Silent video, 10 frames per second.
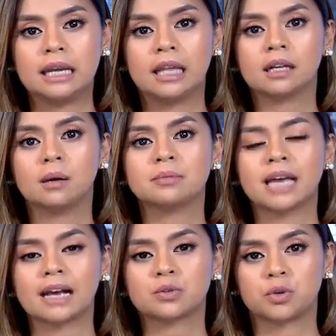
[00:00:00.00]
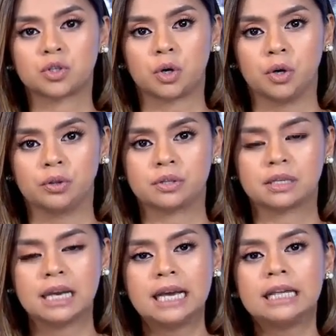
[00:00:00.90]
income tax
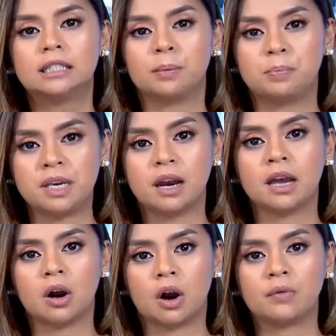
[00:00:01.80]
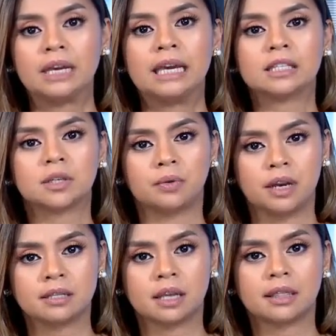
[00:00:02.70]
returns. The BIR
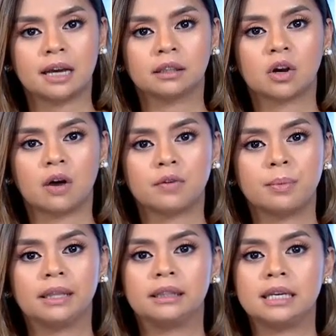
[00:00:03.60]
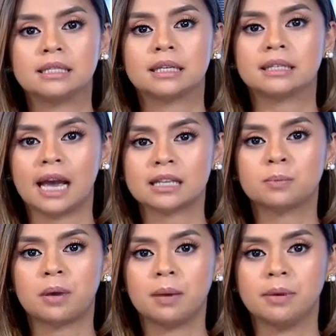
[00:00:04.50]
reiterates that the government needs the tax
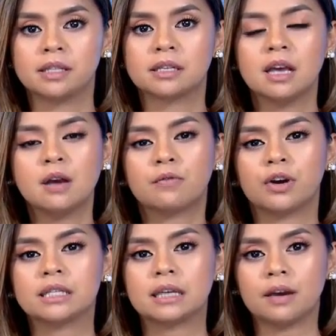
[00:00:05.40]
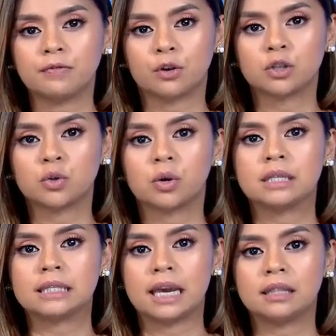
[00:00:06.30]
payments for its effort to
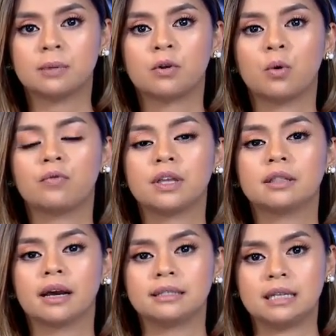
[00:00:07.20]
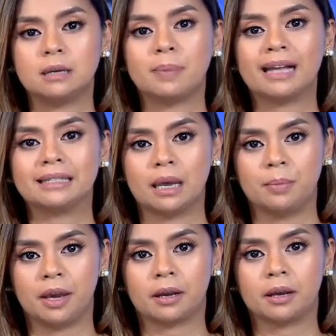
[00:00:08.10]
contain the COVID-19 pandemic.